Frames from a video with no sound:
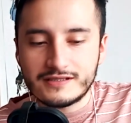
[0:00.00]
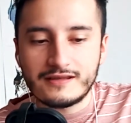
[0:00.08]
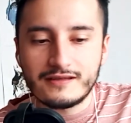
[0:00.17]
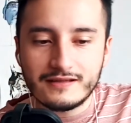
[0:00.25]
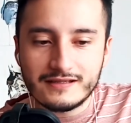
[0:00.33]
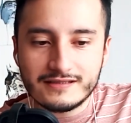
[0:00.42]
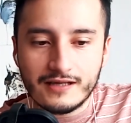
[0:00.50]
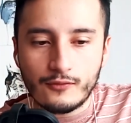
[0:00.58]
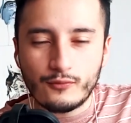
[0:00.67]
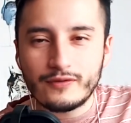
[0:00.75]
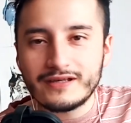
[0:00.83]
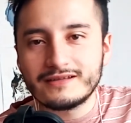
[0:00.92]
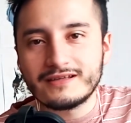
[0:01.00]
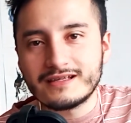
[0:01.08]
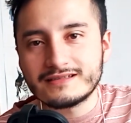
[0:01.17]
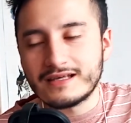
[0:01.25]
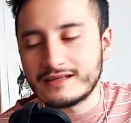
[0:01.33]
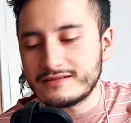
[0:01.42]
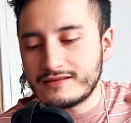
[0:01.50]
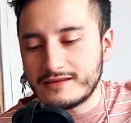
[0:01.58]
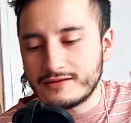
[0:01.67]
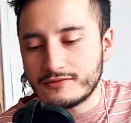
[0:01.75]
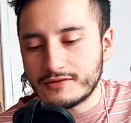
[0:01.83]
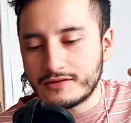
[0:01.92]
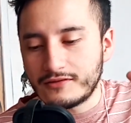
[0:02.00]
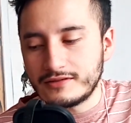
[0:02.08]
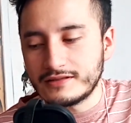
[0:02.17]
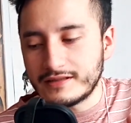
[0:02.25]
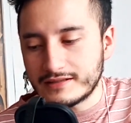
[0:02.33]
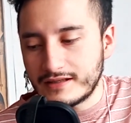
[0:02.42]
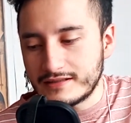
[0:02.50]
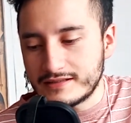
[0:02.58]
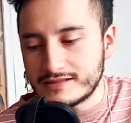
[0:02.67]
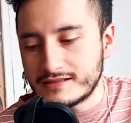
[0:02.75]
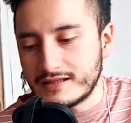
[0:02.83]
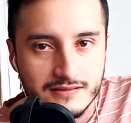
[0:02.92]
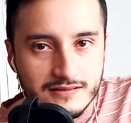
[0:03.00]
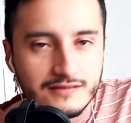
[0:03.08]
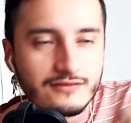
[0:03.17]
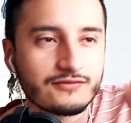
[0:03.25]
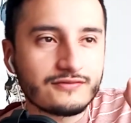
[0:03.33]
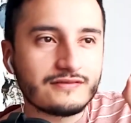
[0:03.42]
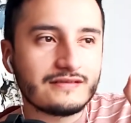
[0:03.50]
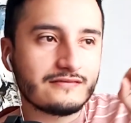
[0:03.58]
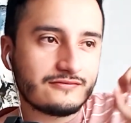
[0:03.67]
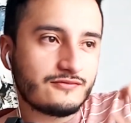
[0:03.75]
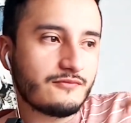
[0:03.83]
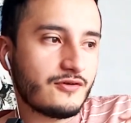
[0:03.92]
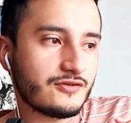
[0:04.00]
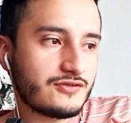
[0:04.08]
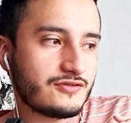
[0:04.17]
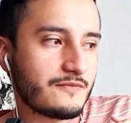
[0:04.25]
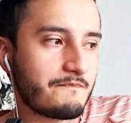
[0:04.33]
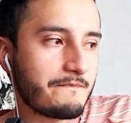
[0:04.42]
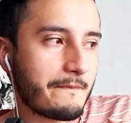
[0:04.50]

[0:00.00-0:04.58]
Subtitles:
I think, is a weakness, I think you can call it like that, is that it's not too much